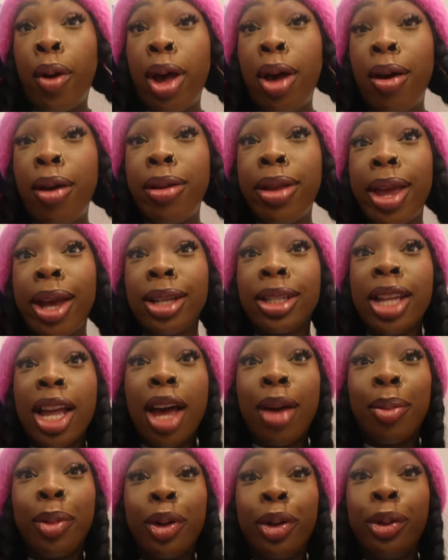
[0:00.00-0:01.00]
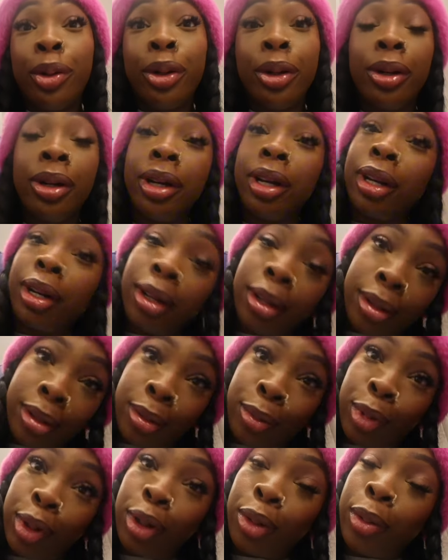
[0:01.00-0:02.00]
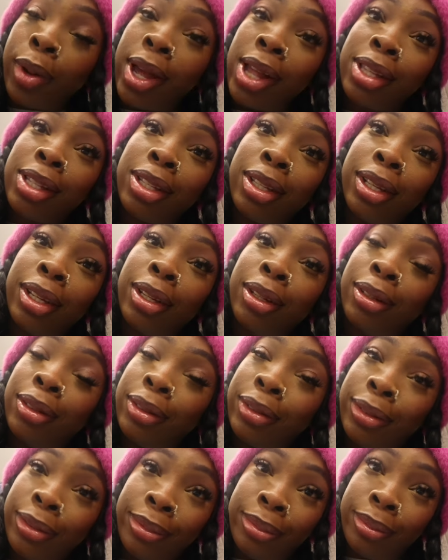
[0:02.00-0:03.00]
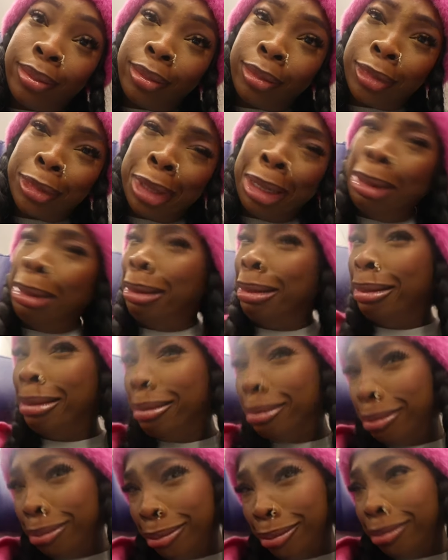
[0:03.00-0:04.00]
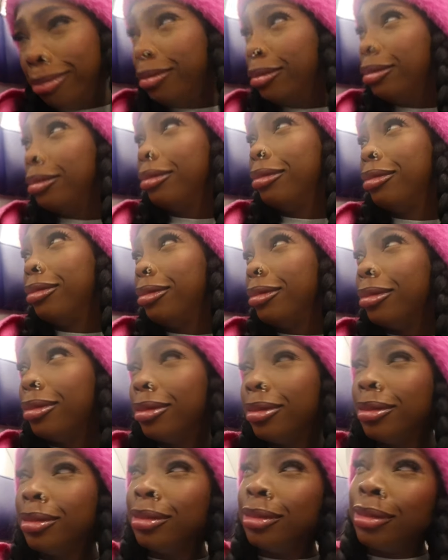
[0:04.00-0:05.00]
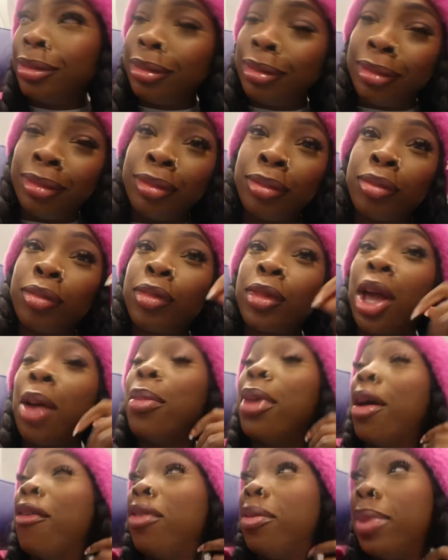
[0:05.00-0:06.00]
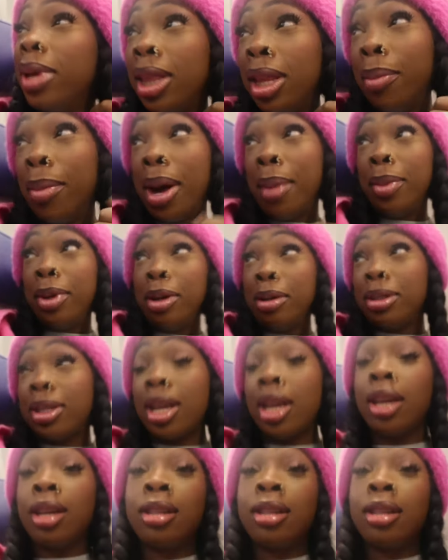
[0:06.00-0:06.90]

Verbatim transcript: Well, next stop, New York, where the rats live. right back I'm gonna be little mama on stage.